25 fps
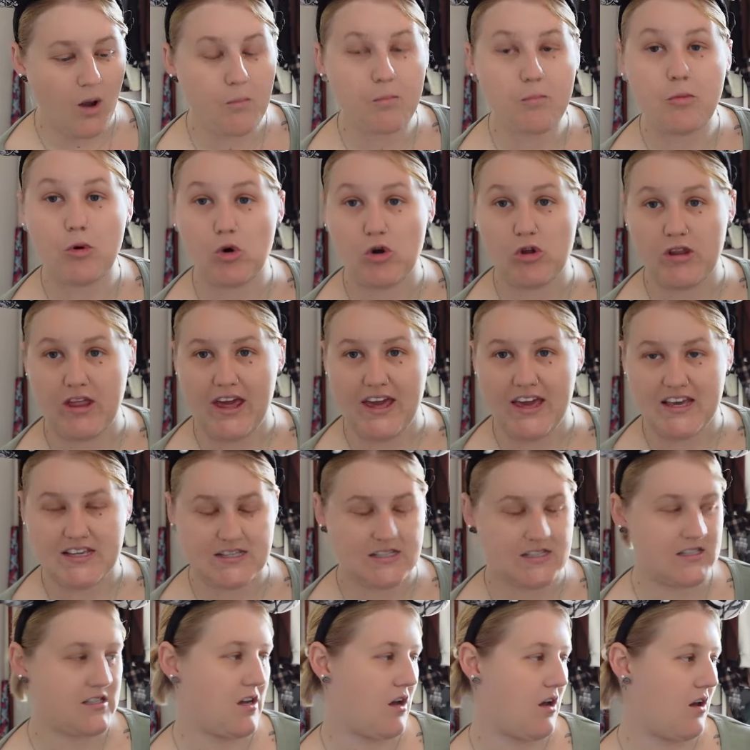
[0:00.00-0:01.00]
bought this.
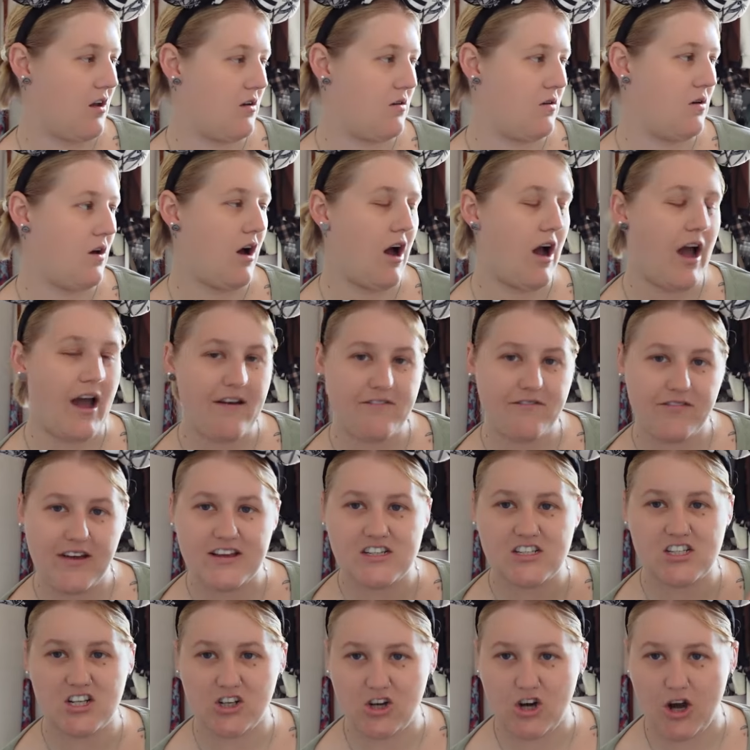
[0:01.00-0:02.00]
So I've
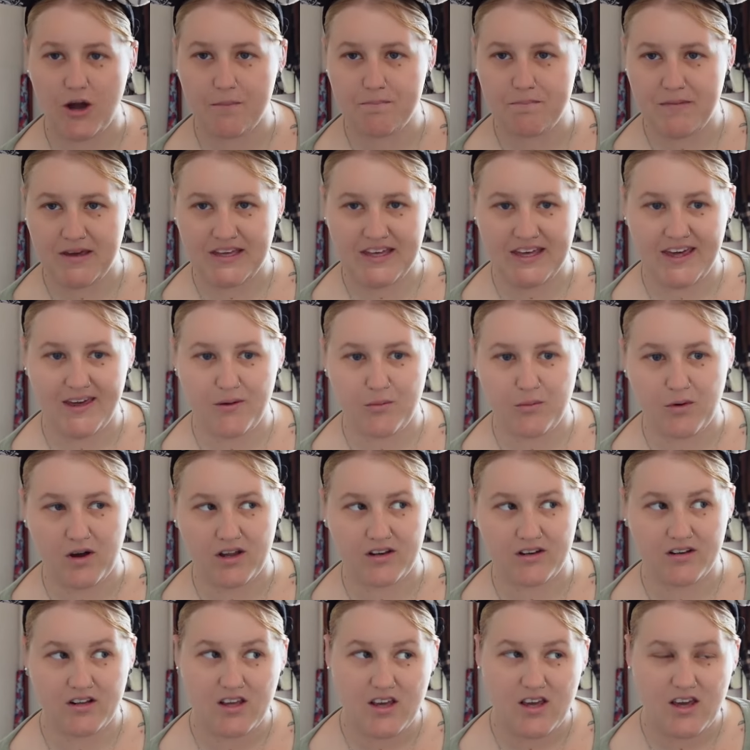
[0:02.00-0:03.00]
actually got a Mickey
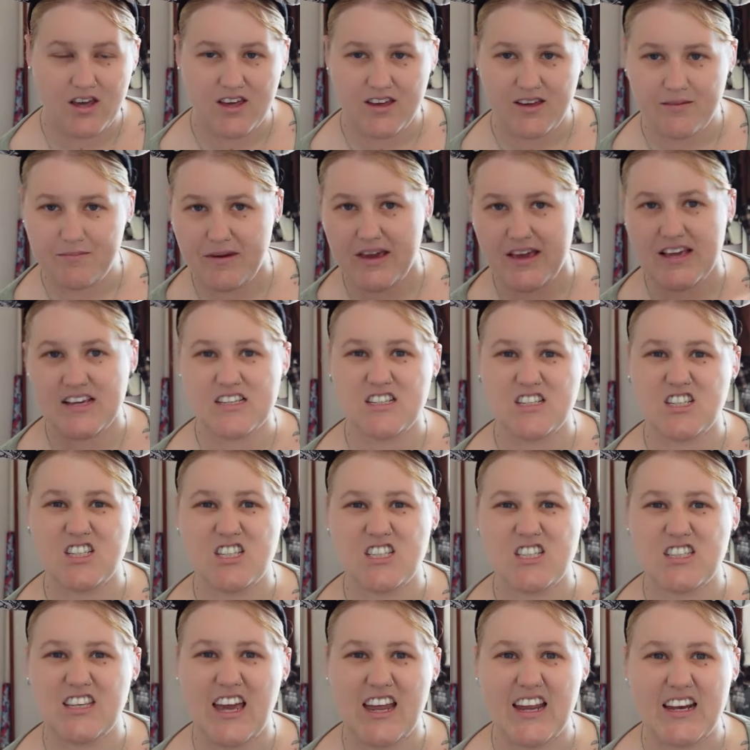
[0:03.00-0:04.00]
one, but it's
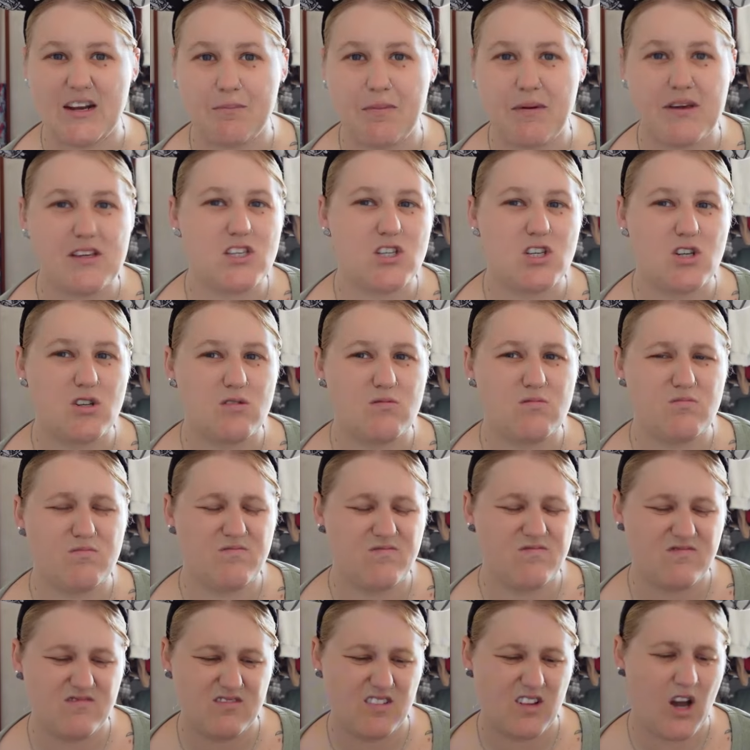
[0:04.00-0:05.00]
just getting a bit too
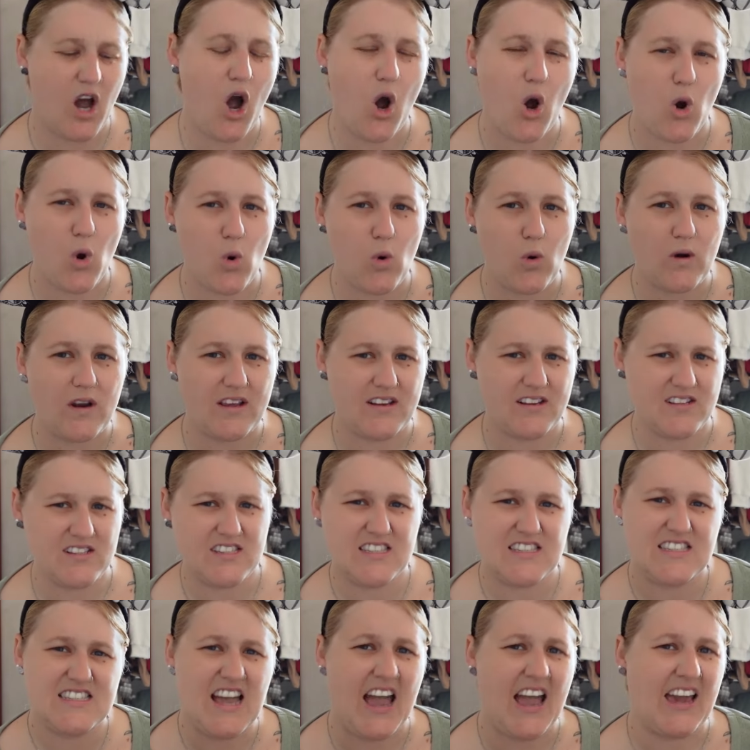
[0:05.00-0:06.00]
old and
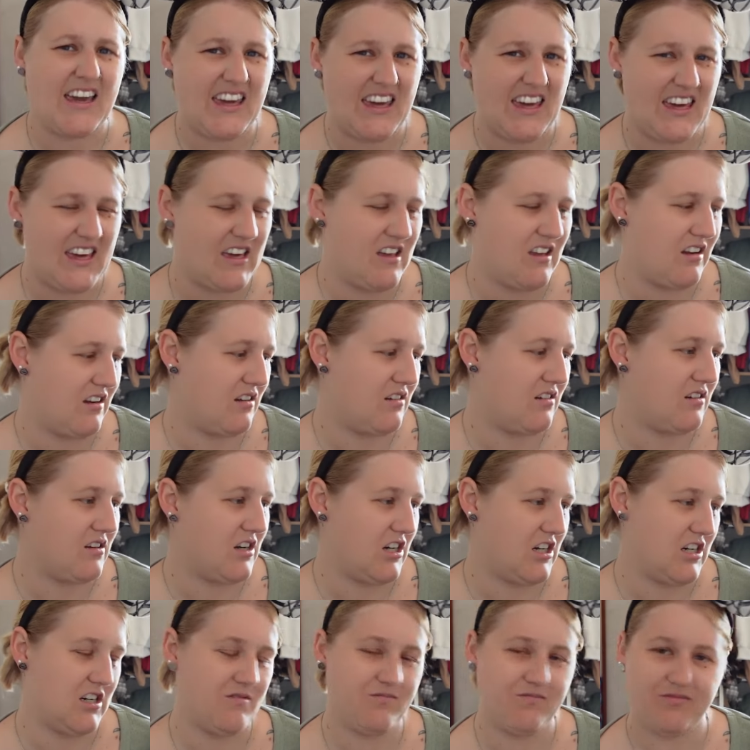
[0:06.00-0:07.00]
tacky, and
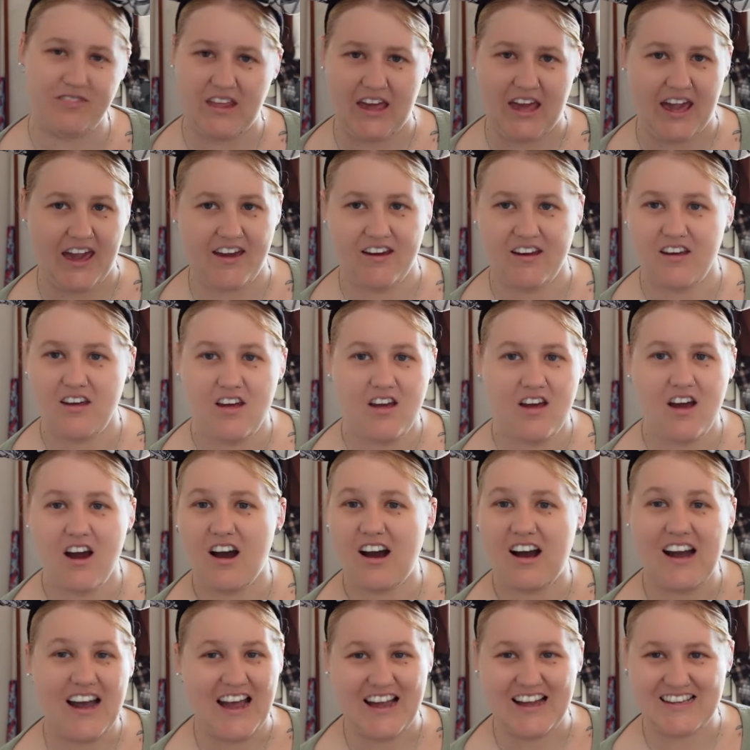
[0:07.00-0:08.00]
yeah,
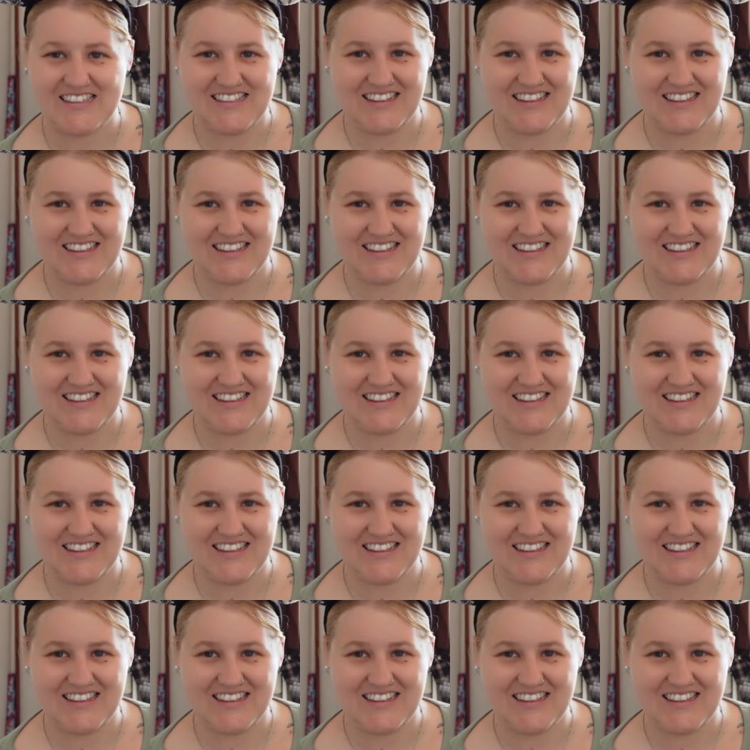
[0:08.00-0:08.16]
I had